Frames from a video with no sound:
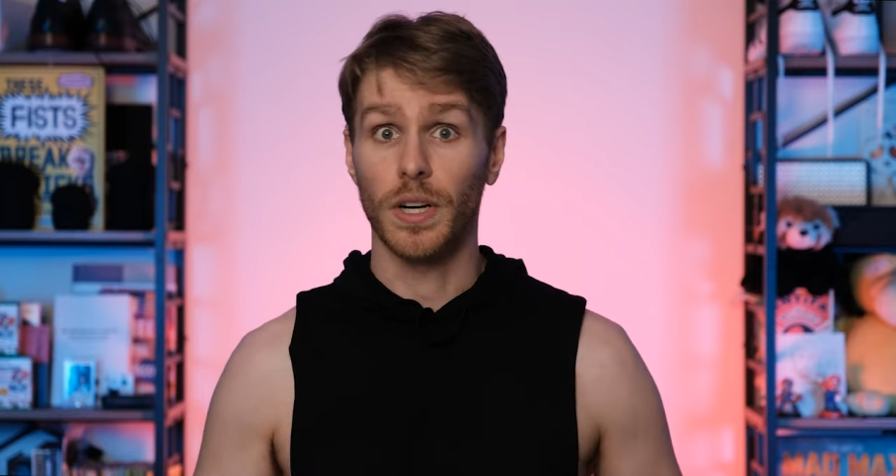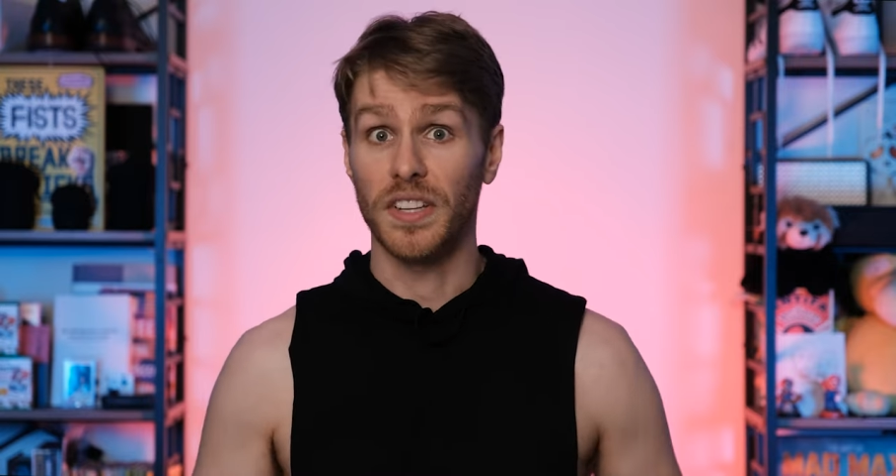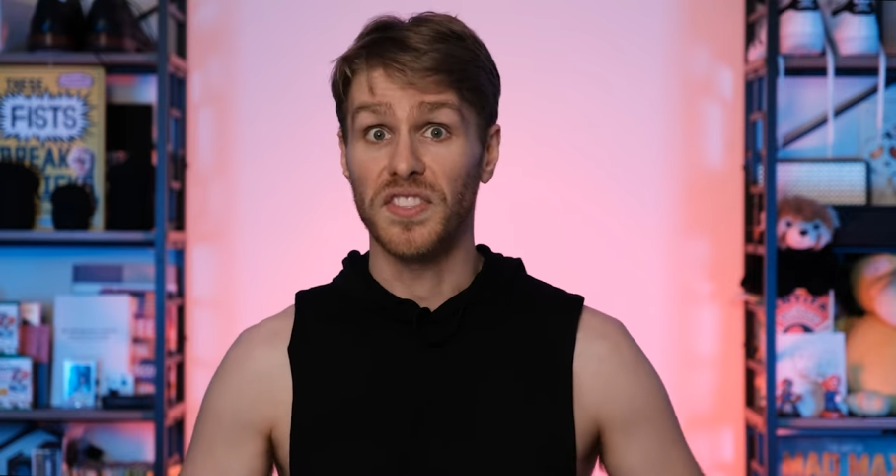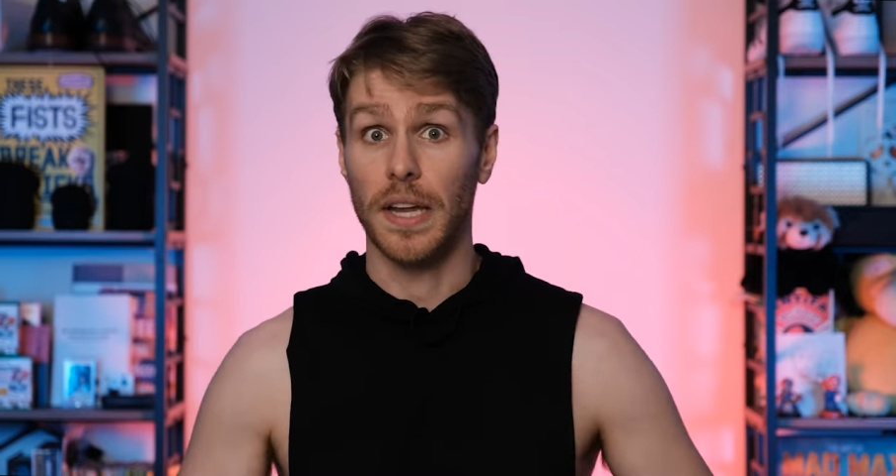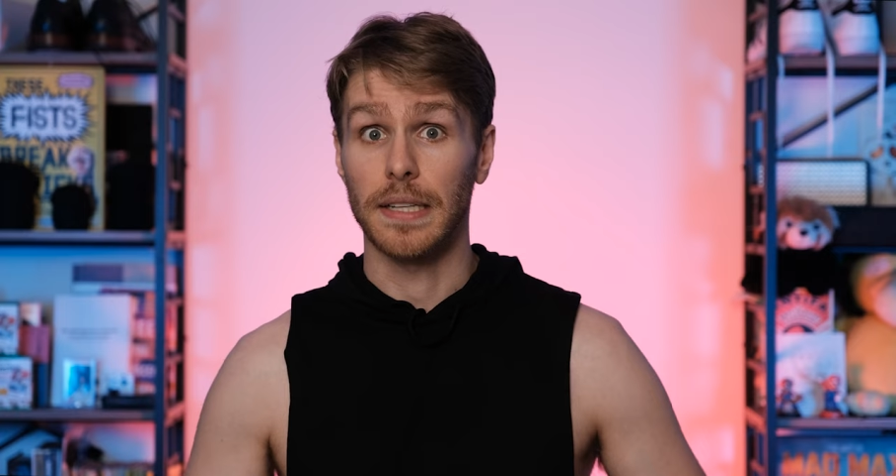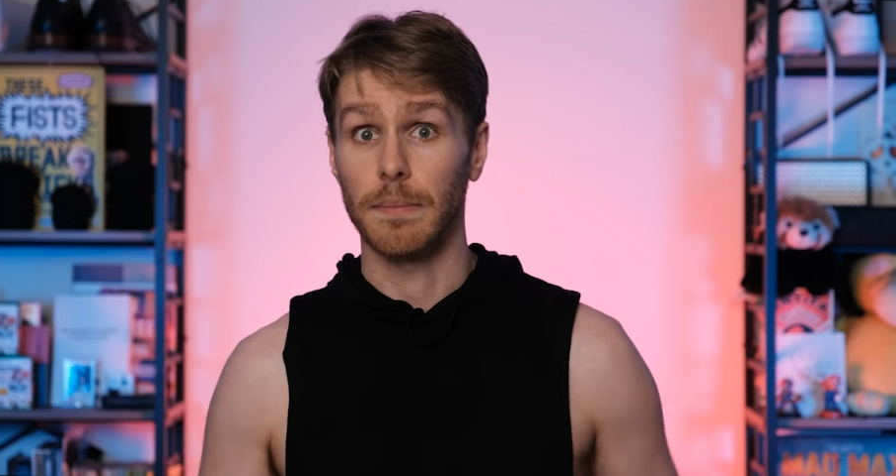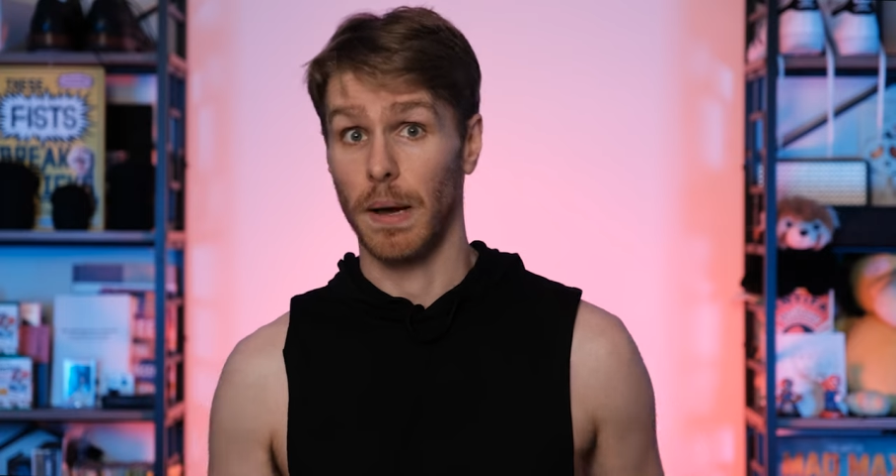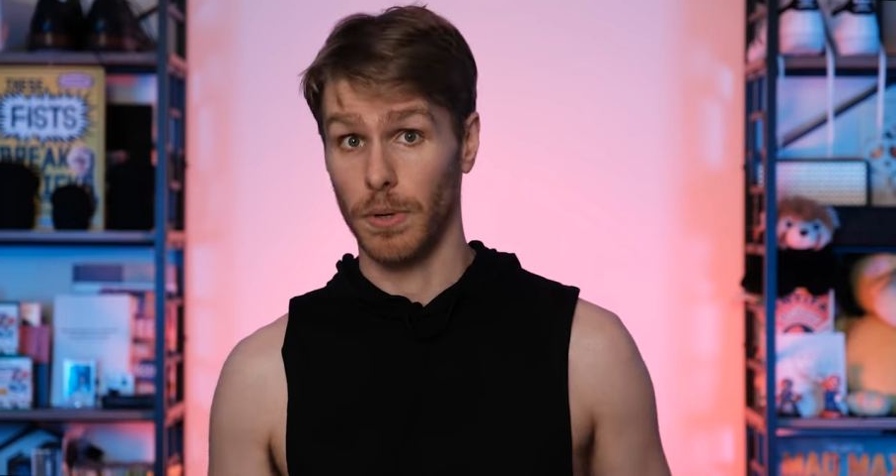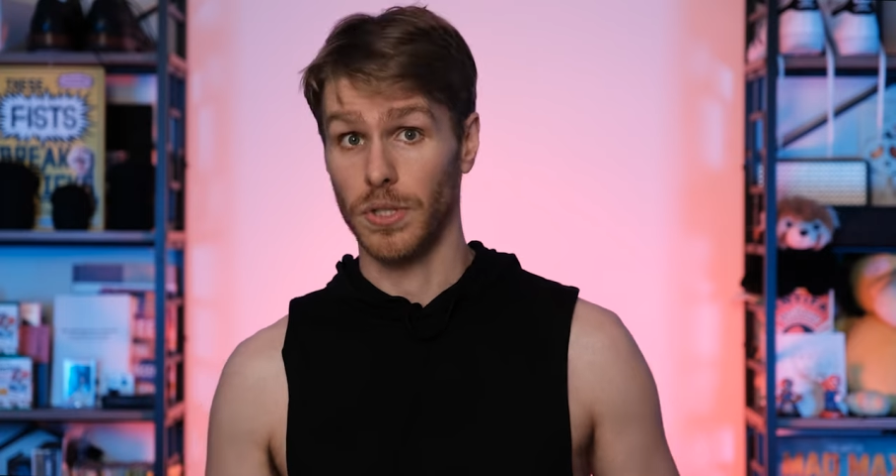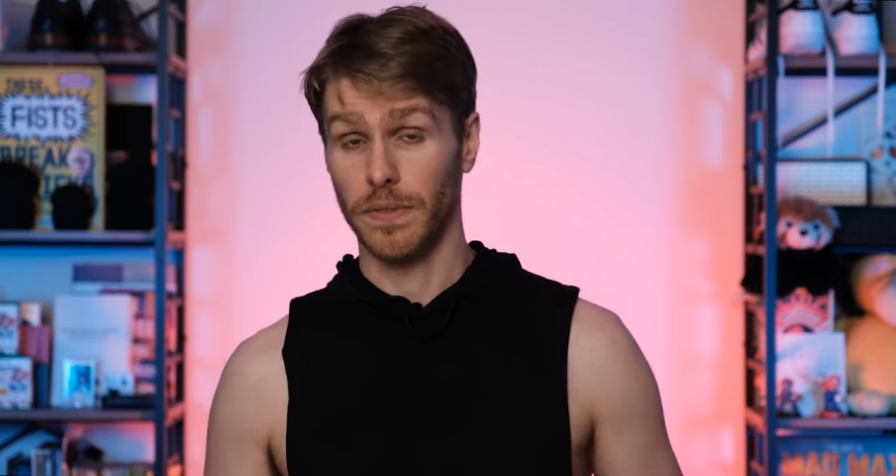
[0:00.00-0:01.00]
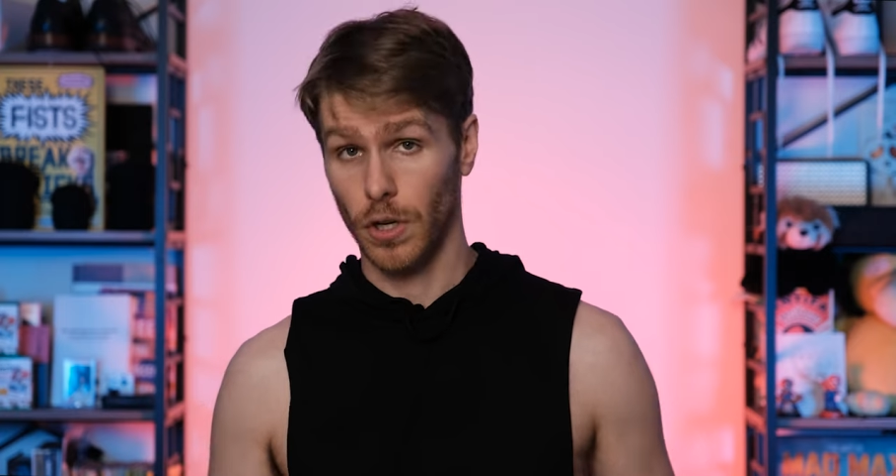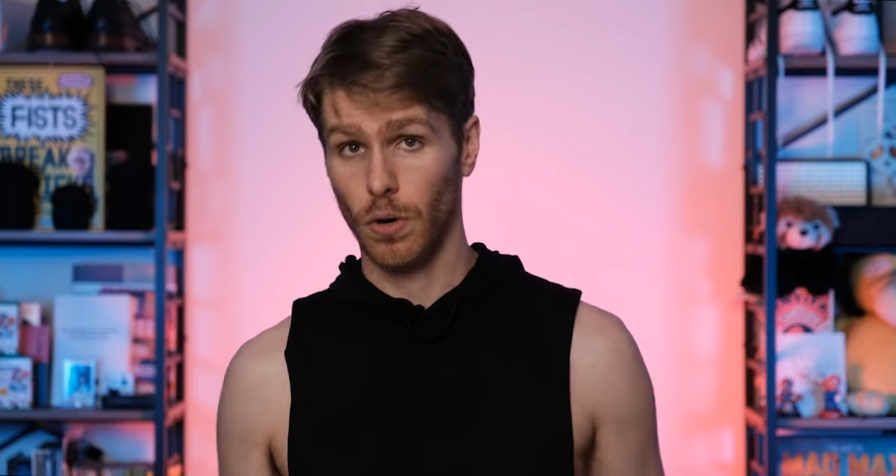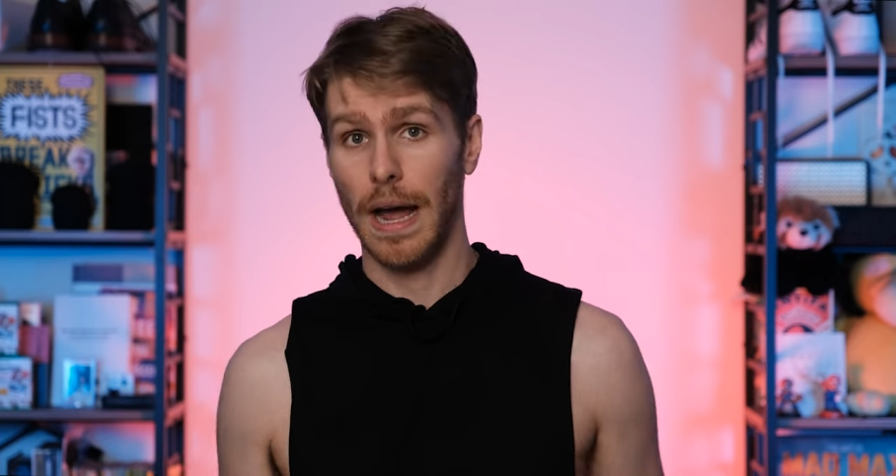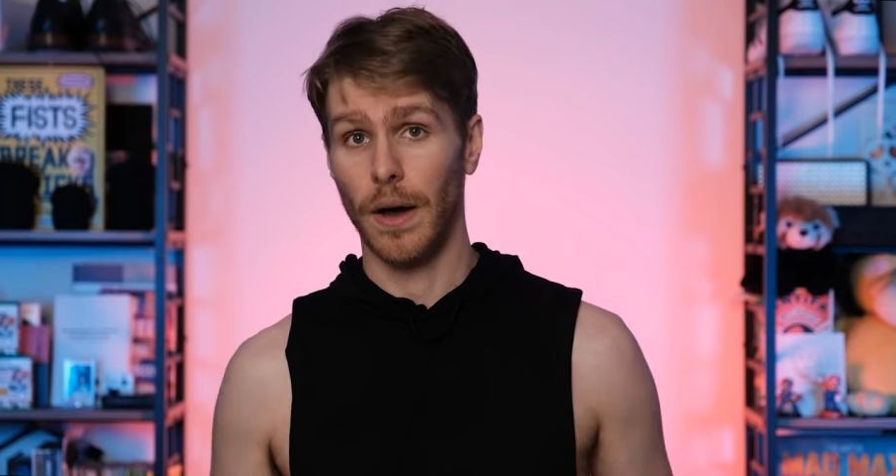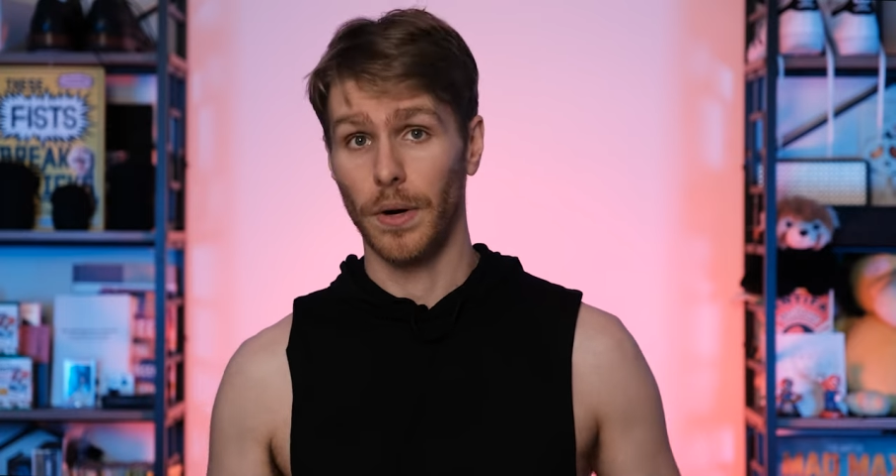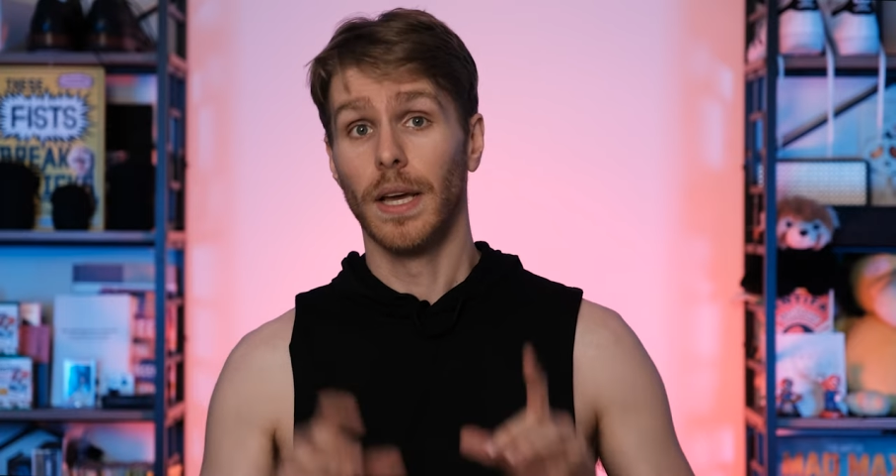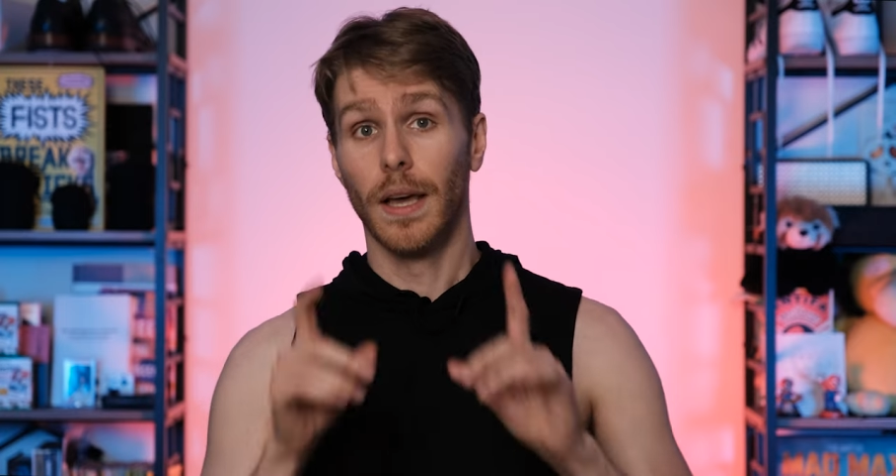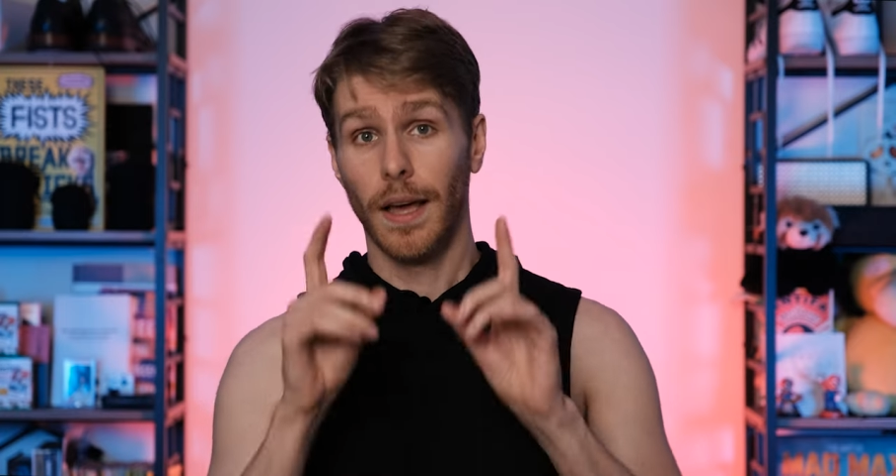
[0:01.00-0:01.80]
consenting members of the crowd.